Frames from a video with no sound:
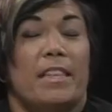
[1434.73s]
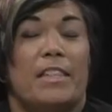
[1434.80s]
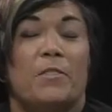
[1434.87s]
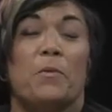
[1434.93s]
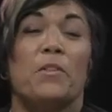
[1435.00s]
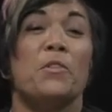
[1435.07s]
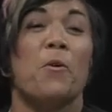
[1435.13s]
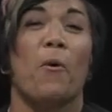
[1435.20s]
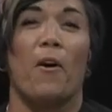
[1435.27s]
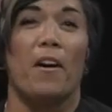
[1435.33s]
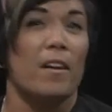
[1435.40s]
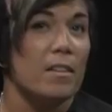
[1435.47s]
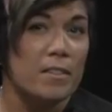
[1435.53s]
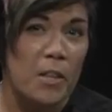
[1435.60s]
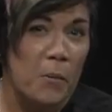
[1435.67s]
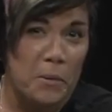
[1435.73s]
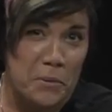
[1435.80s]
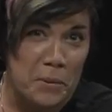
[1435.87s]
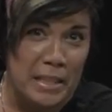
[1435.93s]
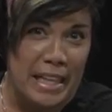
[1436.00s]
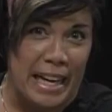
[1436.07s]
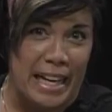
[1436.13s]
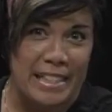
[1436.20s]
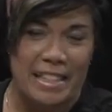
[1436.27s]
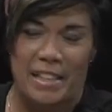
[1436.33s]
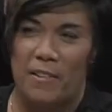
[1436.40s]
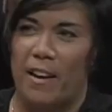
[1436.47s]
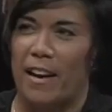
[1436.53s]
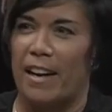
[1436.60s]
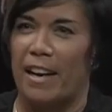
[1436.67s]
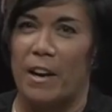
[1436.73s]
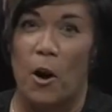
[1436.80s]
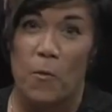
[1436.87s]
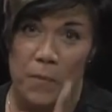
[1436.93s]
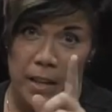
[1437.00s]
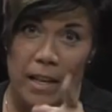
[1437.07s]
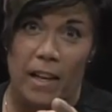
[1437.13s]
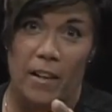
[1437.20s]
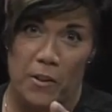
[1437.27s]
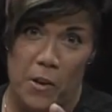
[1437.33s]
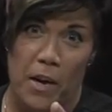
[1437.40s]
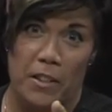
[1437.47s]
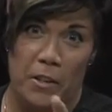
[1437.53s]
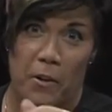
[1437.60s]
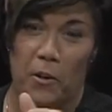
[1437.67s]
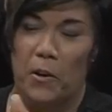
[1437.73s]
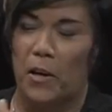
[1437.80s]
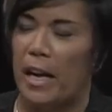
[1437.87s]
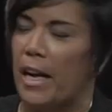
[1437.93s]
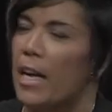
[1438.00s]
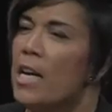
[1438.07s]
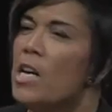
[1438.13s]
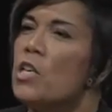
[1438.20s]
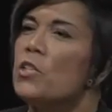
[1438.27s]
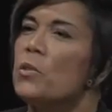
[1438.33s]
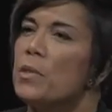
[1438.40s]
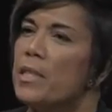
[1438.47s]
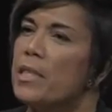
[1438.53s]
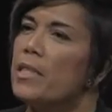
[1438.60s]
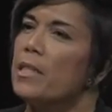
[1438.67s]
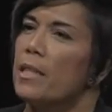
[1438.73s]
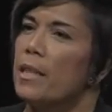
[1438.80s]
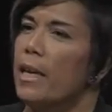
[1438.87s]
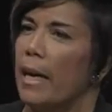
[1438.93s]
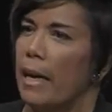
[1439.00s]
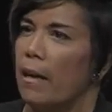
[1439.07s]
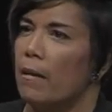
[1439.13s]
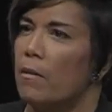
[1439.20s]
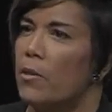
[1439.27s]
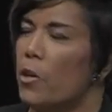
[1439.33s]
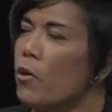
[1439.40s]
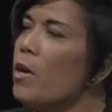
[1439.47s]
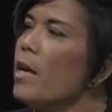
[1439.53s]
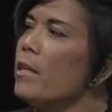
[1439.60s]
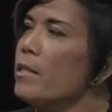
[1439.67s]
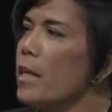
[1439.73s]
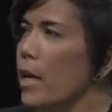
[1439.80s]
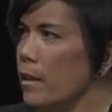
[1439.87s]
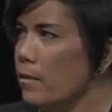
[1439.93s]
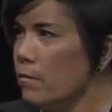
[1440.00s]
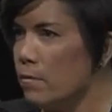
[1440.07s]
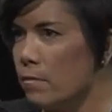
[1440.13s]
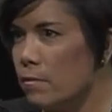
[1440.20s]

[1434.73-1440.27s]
it's rhetorical. No one's really asking, right? And hopefully all you out there agree. So this is the thing. You're not done.